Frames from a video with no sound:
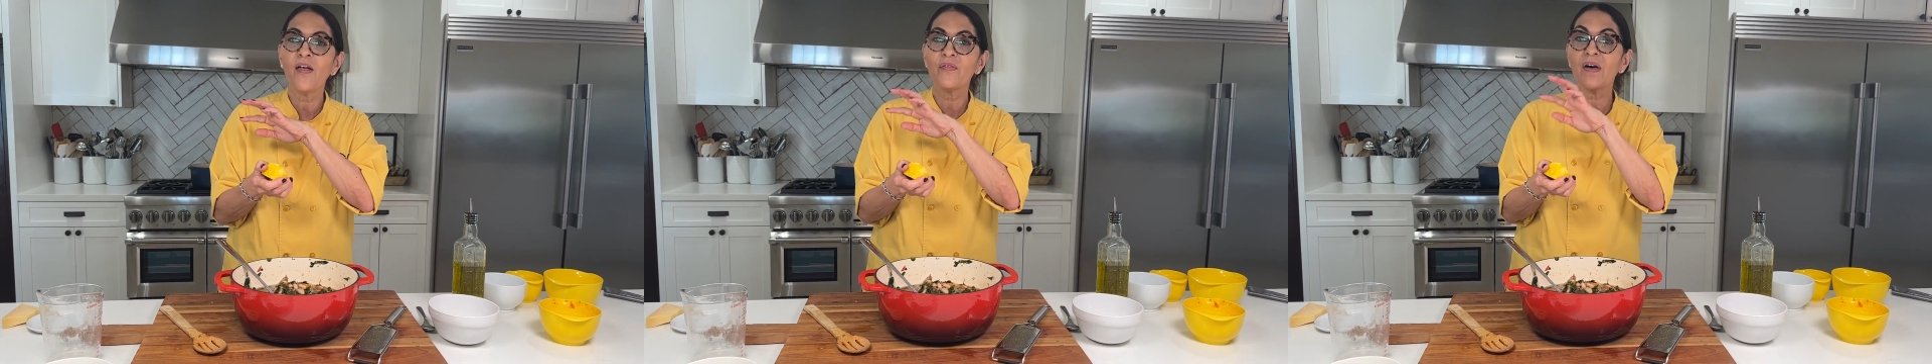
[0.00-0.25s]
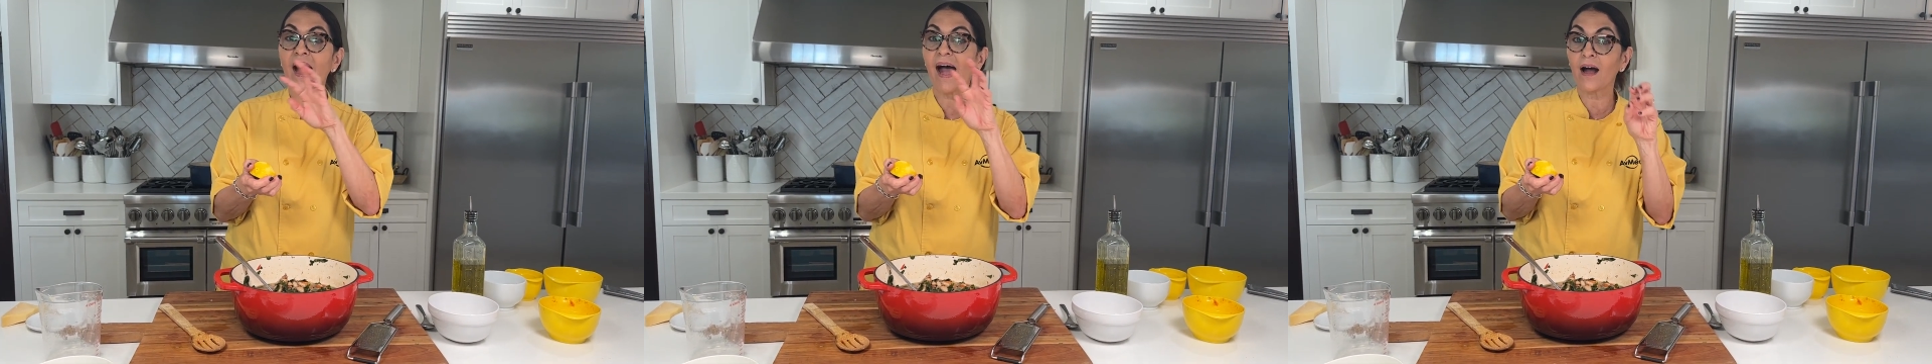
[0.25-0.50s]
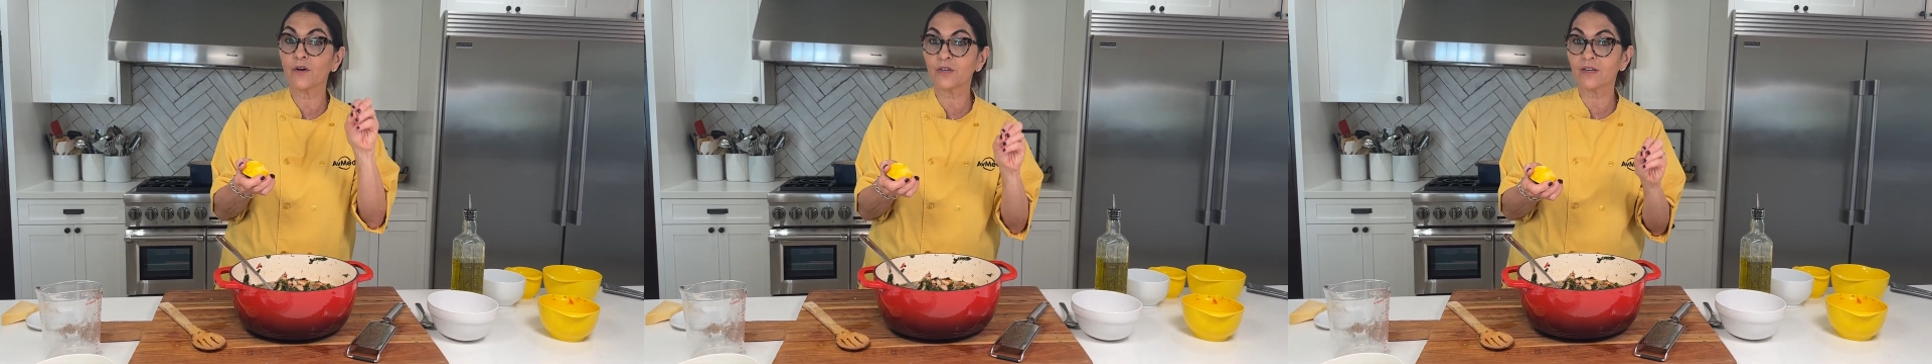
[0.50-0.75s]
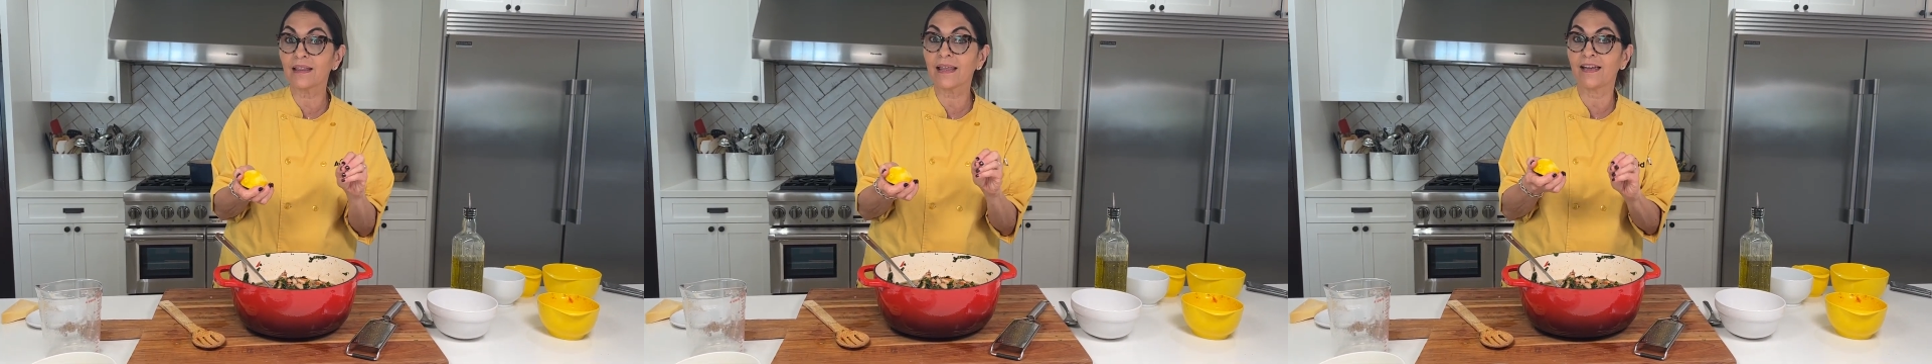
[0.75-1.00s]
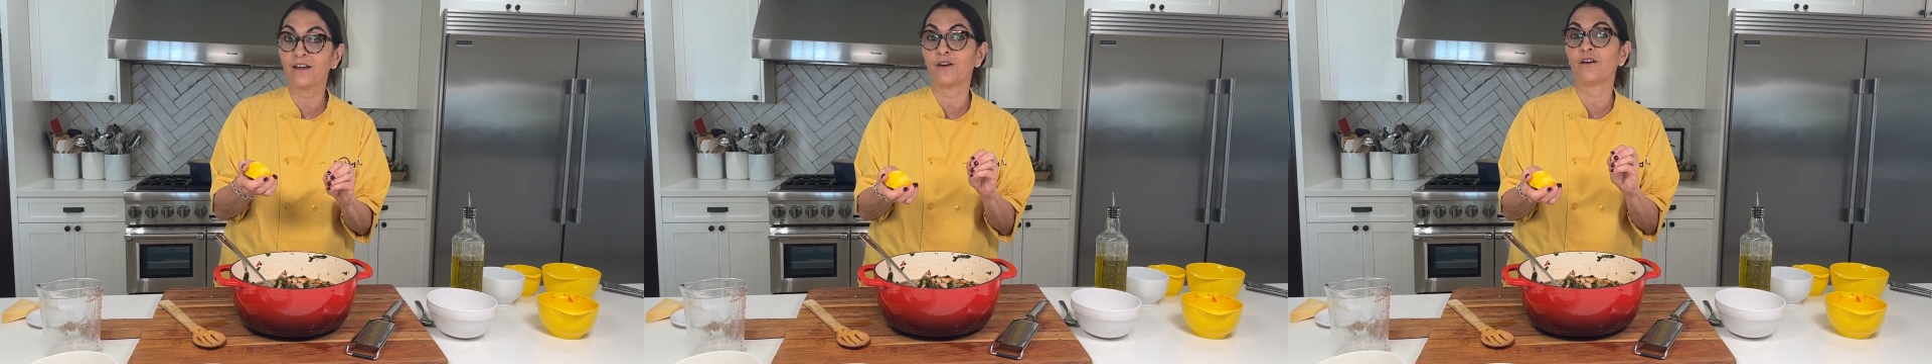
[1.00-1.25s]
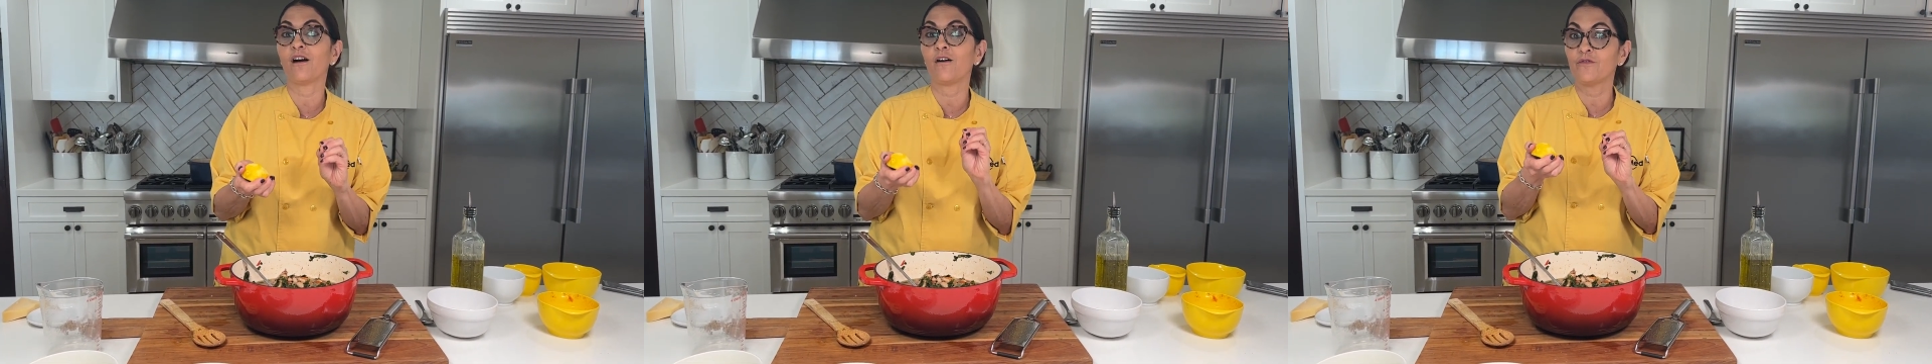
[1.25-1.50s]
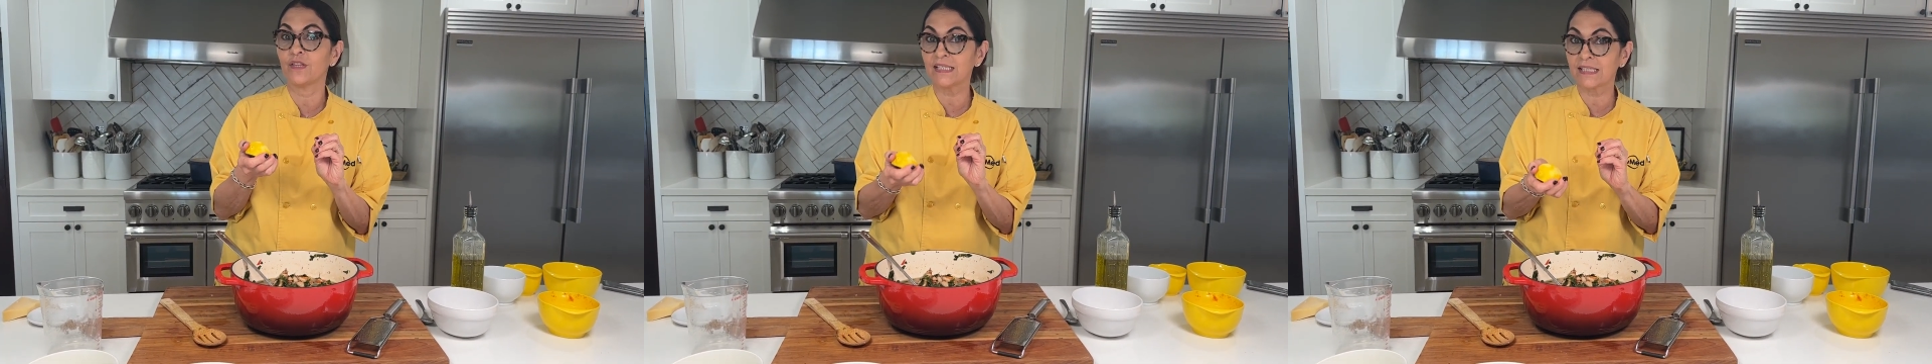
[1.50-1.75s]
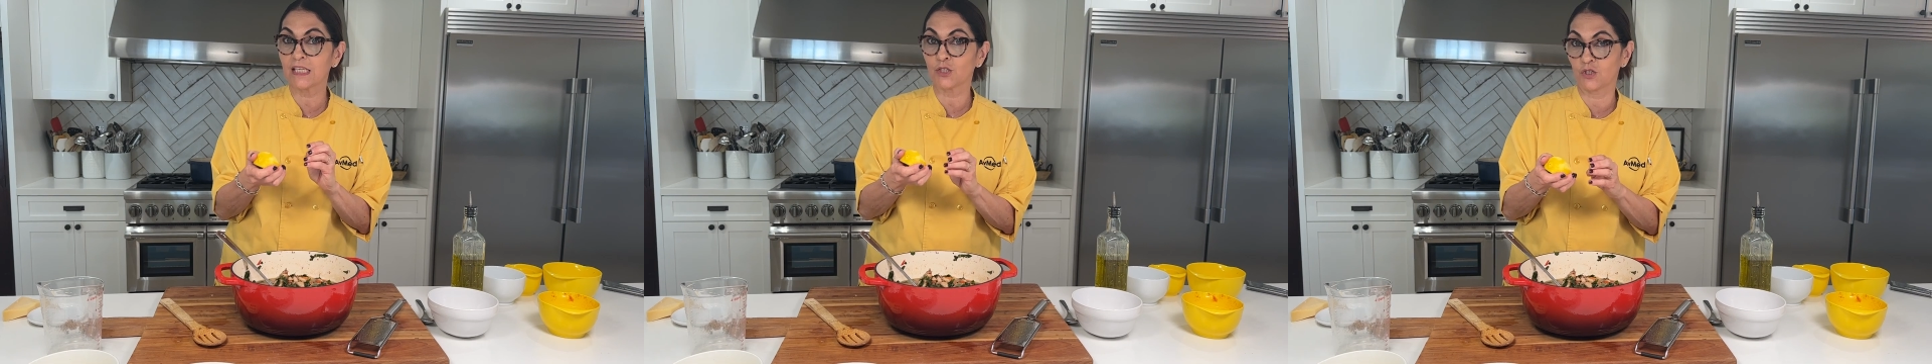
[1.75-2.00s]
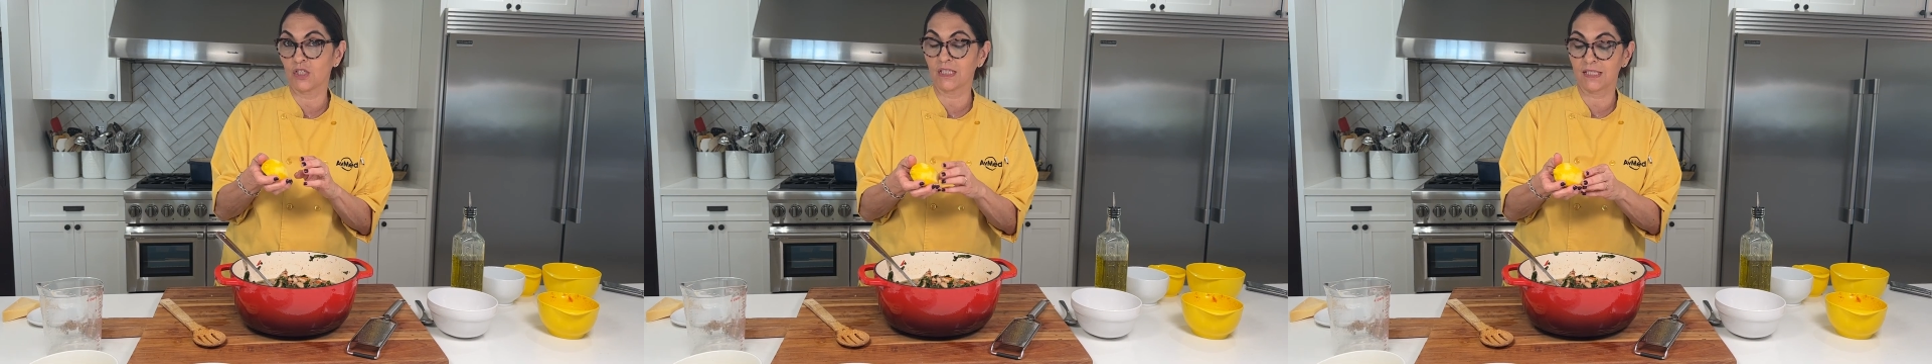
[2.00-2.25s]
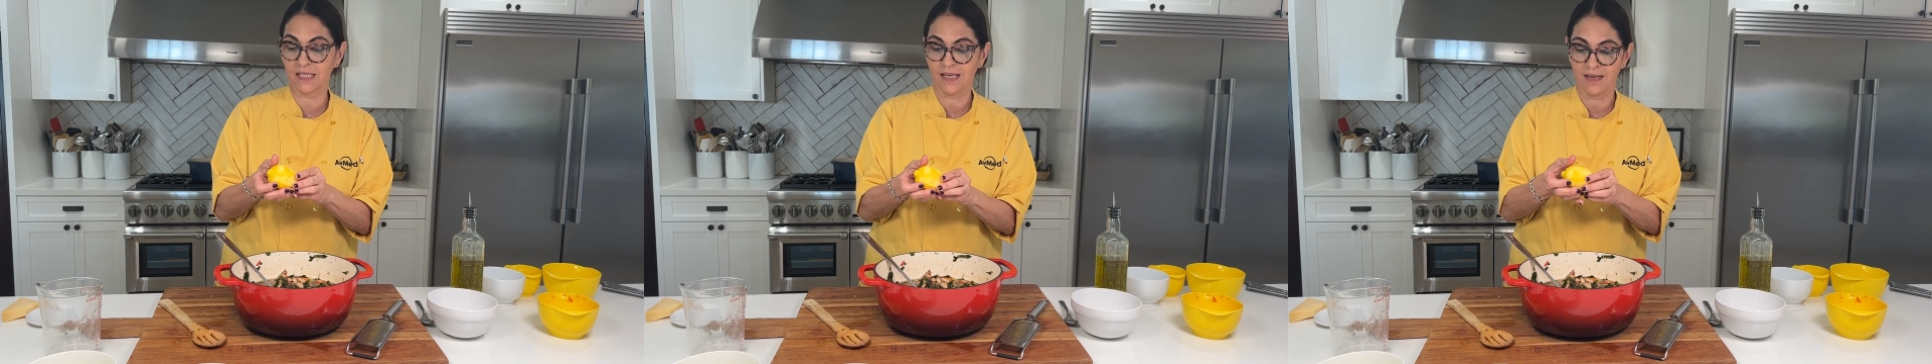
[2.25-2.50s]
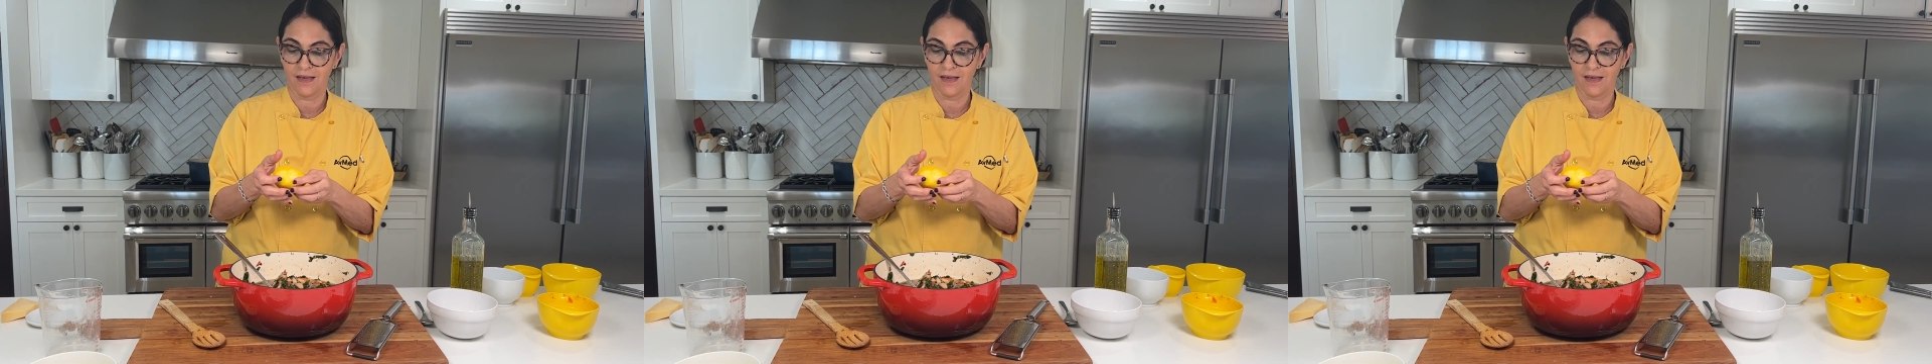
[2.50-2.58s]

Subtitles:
the outer layer of the citrus.